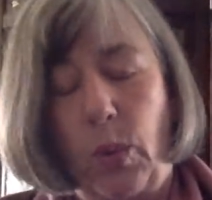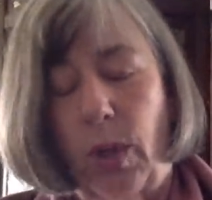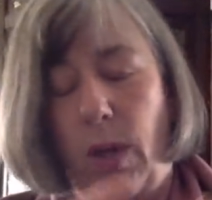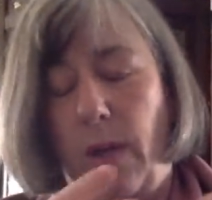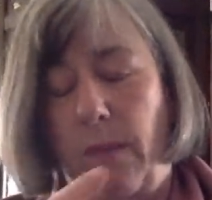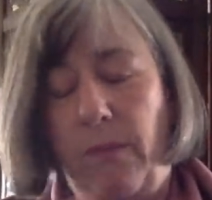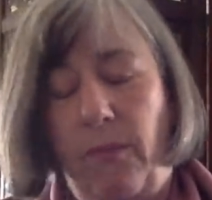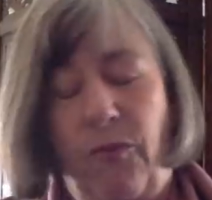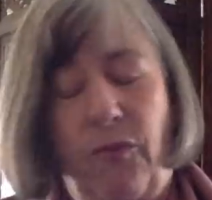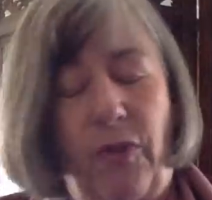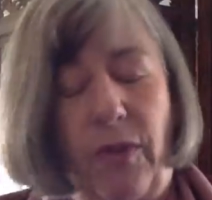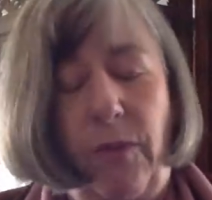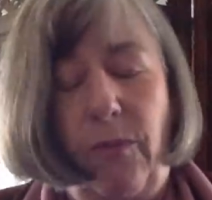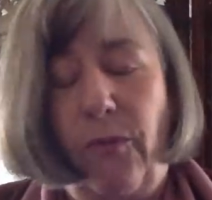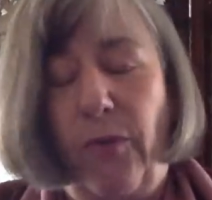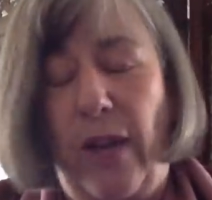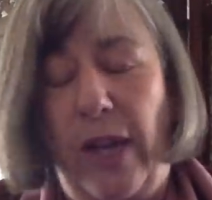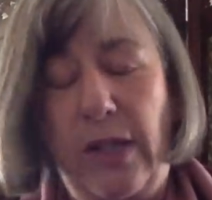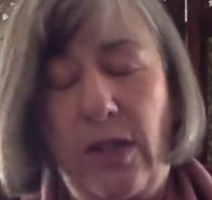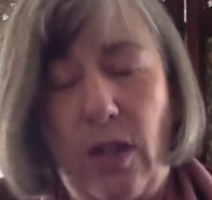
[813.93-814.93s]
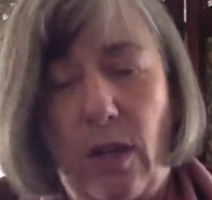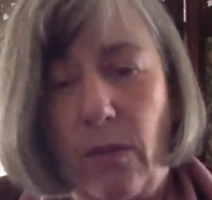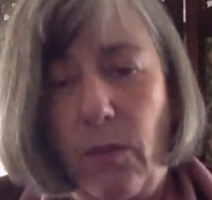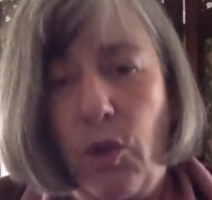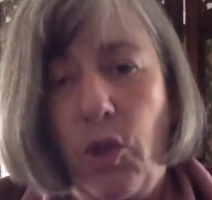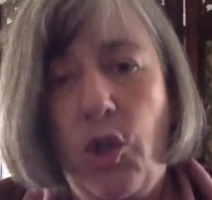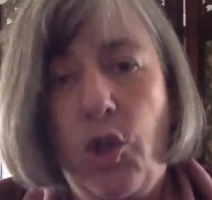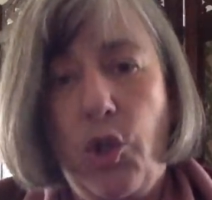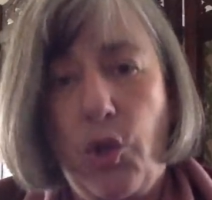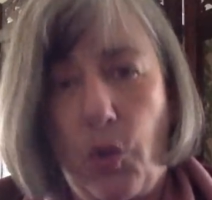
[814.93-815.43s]
I'm
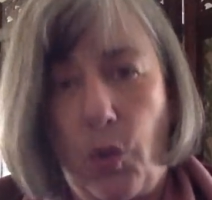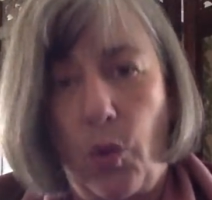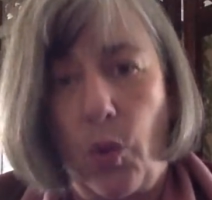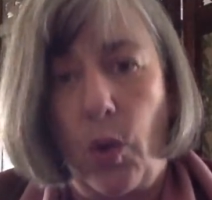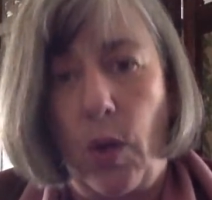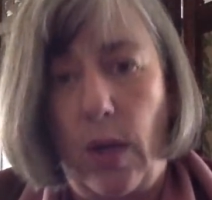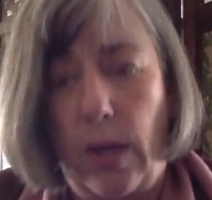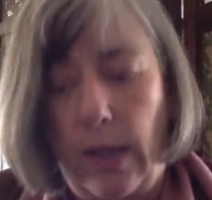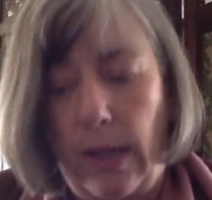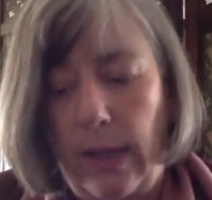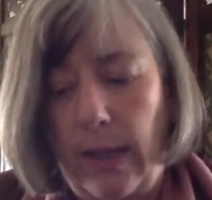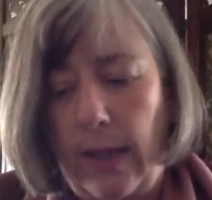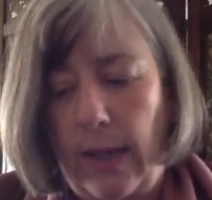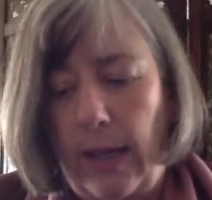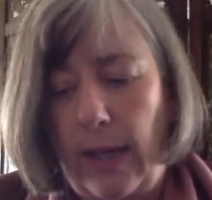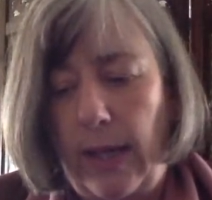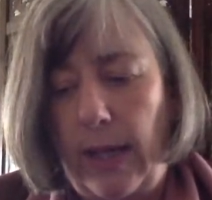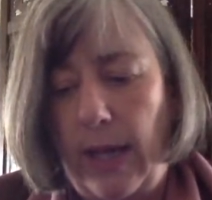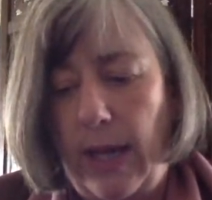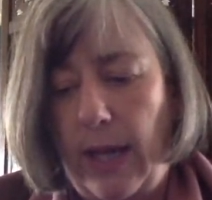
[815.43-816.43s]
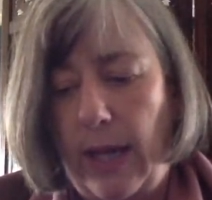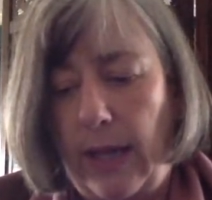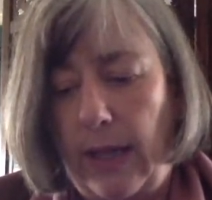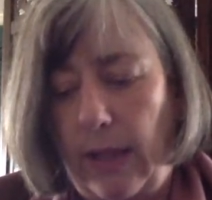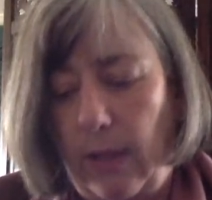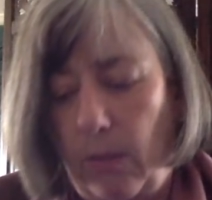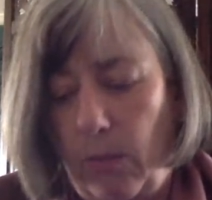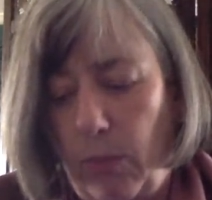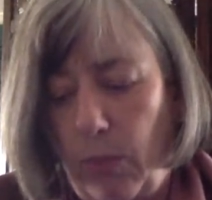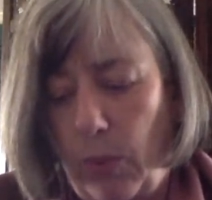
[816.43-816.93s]
sure he had
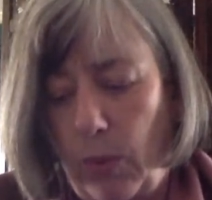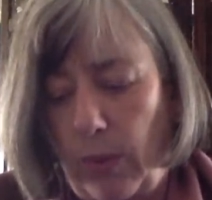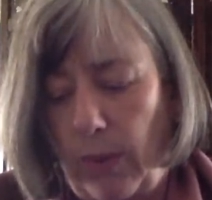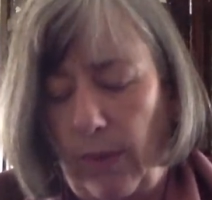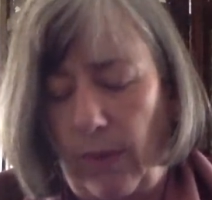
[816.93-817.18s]
input.